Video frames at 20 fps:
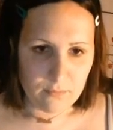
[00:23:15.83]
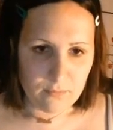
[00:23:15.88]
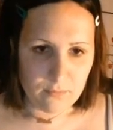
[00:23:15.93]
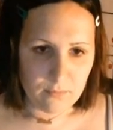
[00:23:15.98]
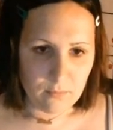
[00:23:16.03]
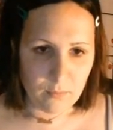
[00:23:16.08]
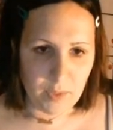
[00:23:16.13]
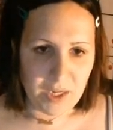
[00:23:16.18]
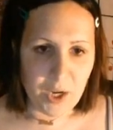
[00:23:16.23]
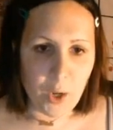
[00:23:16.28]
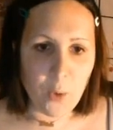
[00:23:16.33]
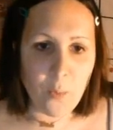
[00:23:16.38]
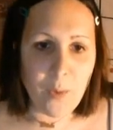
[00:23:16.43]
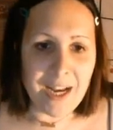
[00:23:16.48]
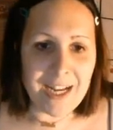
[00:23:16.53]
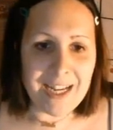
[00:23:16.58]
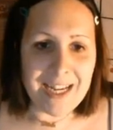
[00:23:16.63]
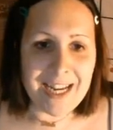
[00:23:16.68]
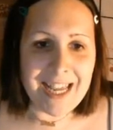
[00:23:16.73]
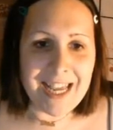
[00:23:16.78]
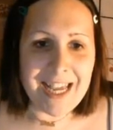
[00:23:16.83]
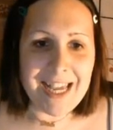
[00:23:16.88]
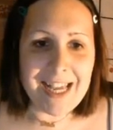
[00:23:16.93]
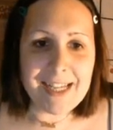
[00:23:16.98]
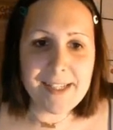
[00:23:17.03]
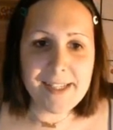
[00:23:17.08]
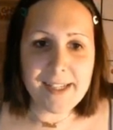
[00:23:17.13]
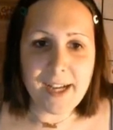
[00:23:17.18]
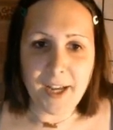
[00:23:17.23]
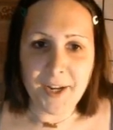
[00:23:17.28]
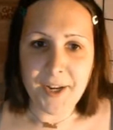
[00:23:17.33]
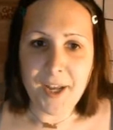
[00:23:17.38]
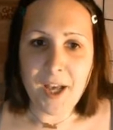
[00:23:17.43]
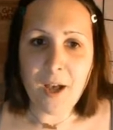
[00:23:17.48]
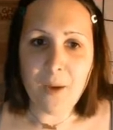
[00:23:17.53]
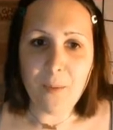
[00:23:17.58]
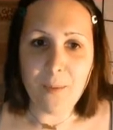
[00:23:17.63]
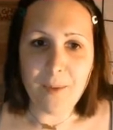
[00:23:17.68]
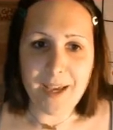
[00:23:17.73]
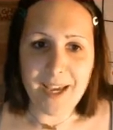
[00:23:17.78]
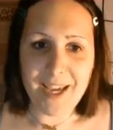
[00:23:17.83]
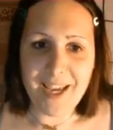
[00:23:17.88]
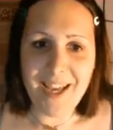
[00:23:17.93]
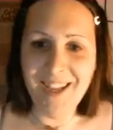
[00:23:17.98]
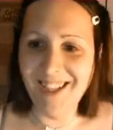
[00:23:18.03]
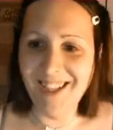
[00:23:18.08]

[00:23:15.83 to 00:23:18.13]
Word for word: We're nowhere near done, are we?